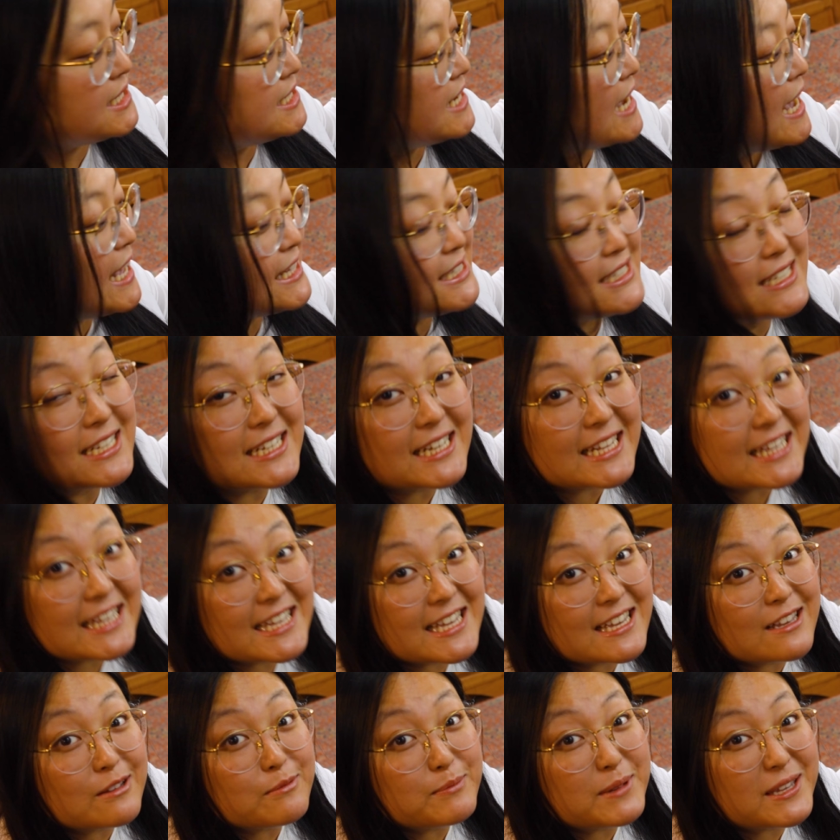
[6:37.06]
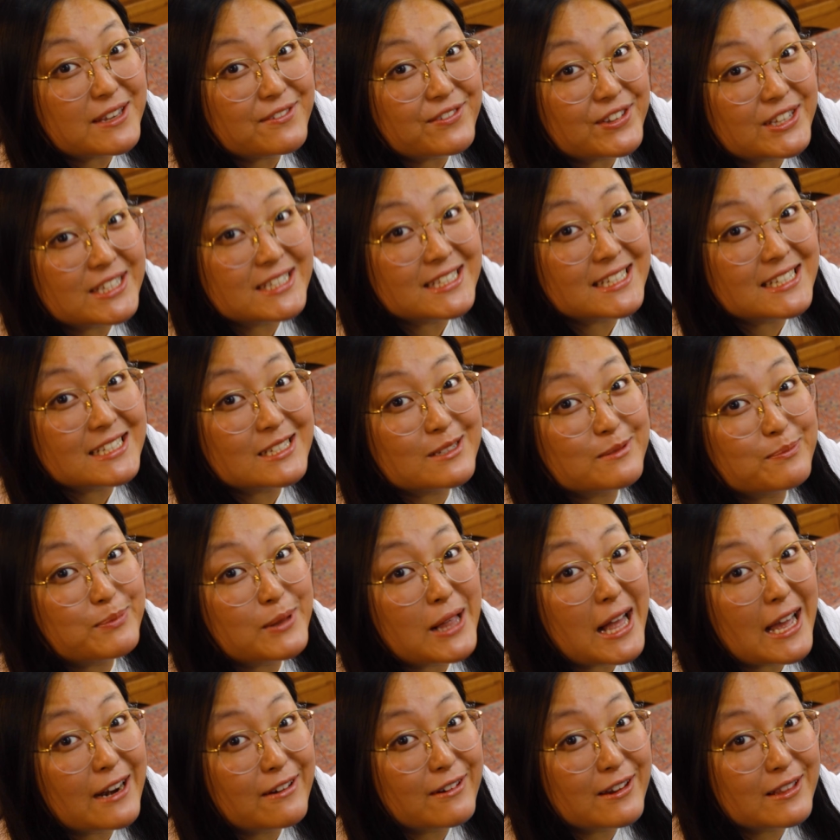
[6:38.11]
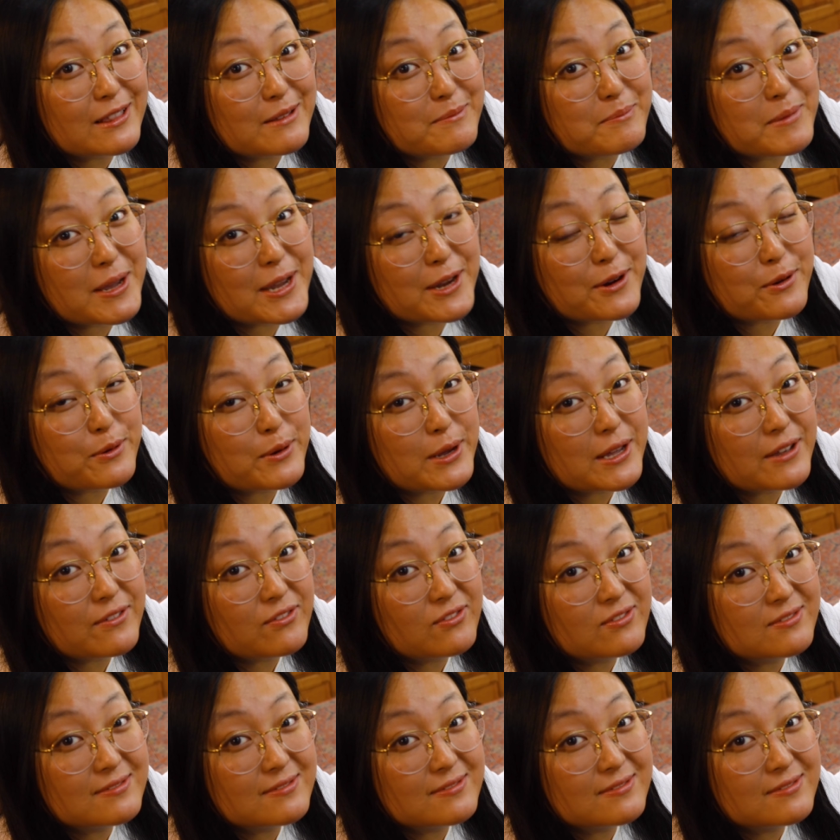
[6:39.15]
dad's gonna kill me if he sees splatter on the microwave.